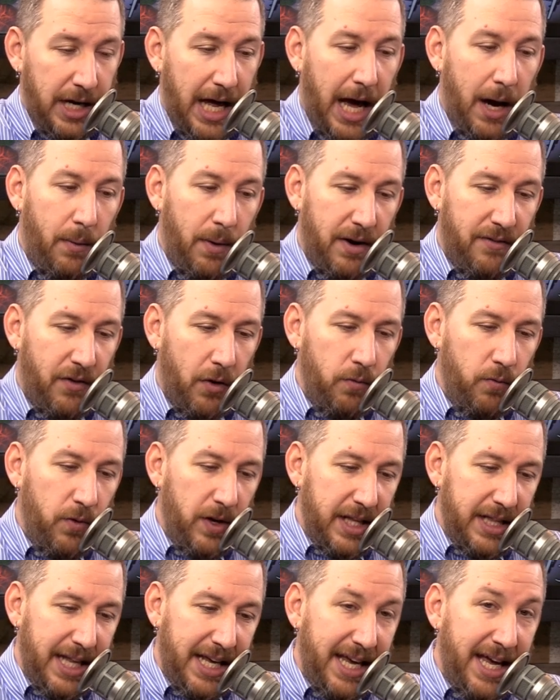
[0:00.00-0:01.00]
However,
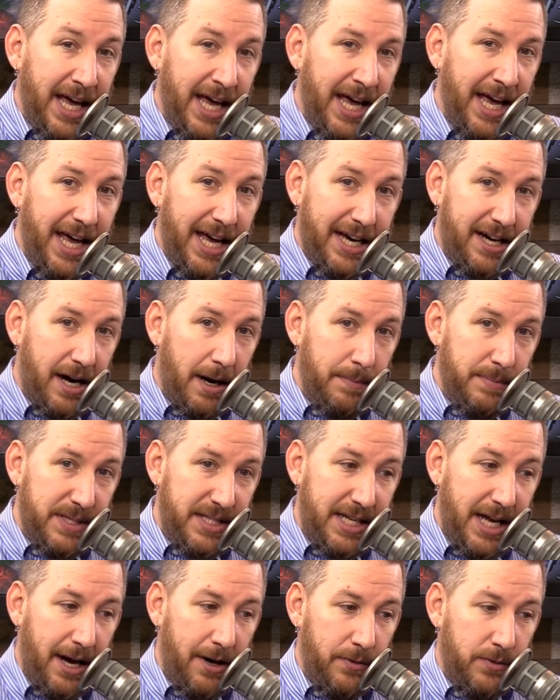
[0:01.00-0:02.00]
really it comes
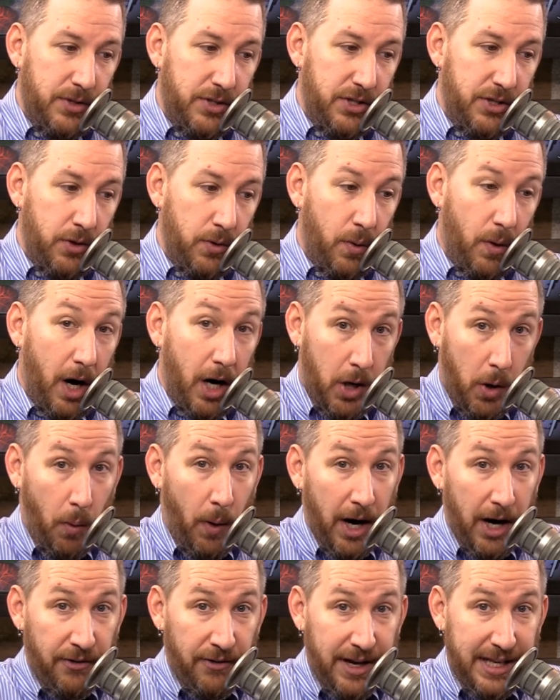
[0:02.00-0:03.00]
down to
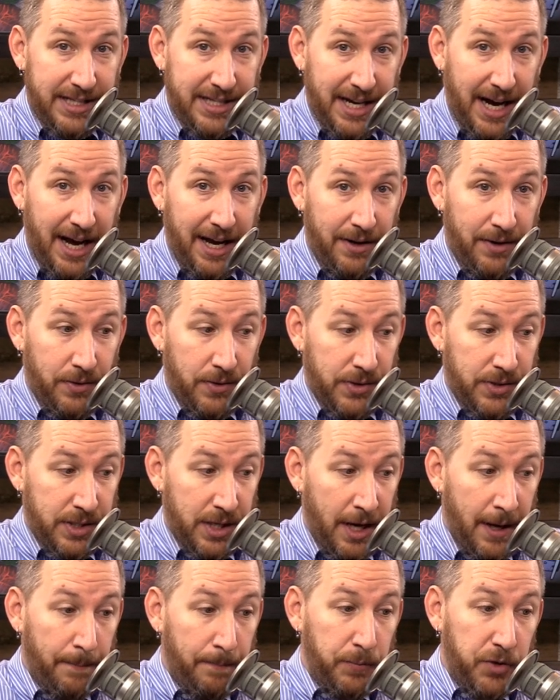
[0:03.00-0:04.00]
acquiring tiles,
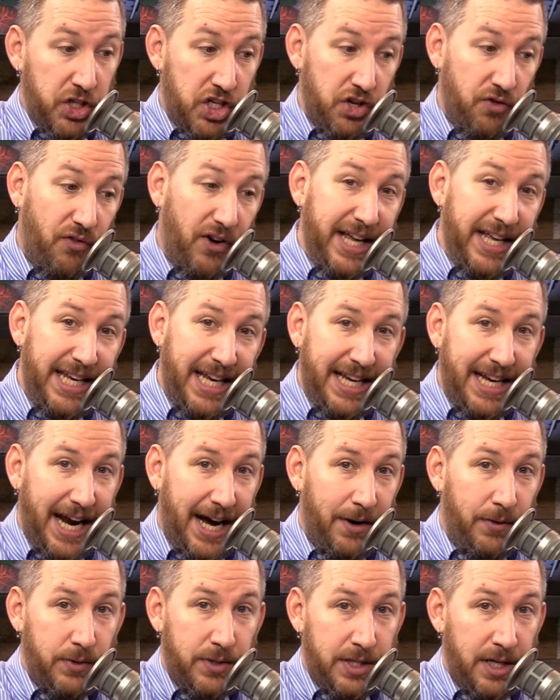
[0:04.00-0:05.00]
trading
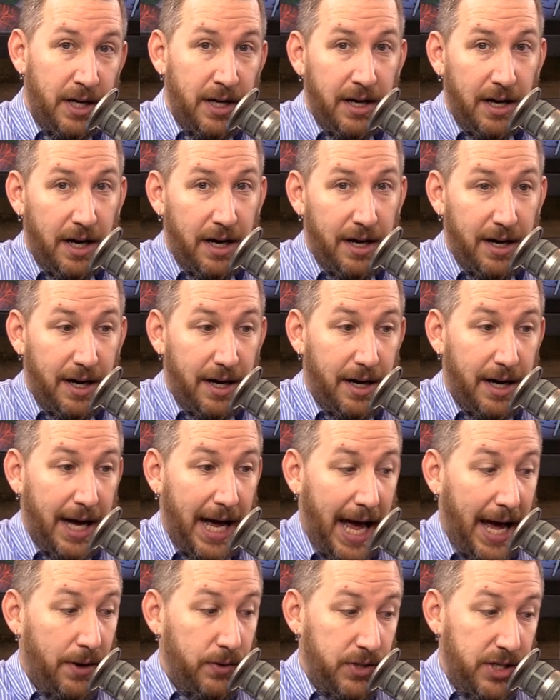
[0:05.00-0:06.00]
out uh,
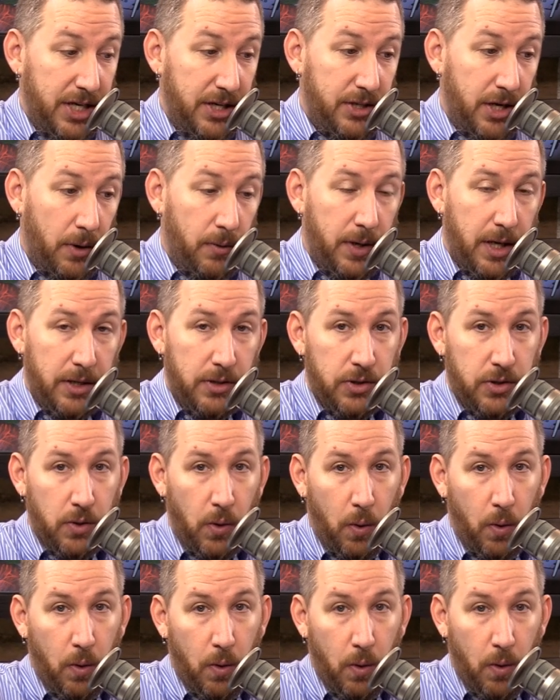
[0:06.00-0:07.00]
algae tokens
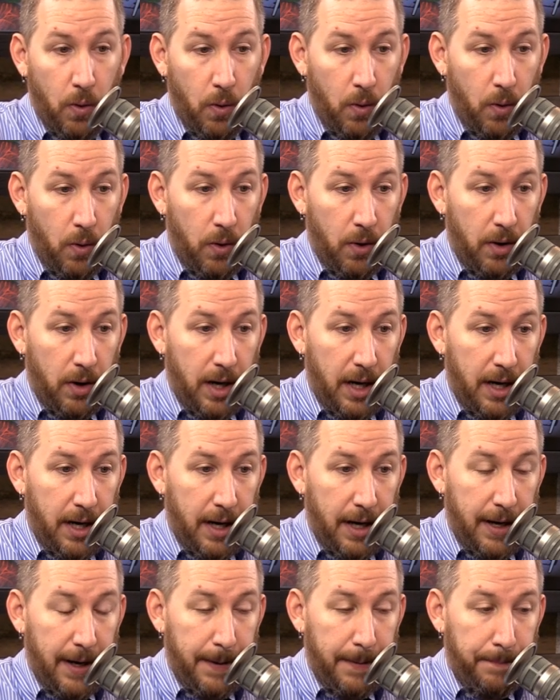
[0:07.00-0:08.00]
or or
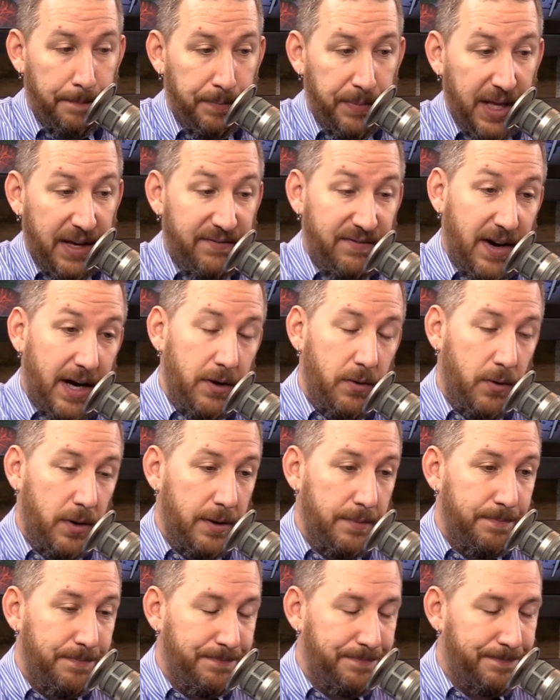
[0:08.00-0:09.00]
uh, inve or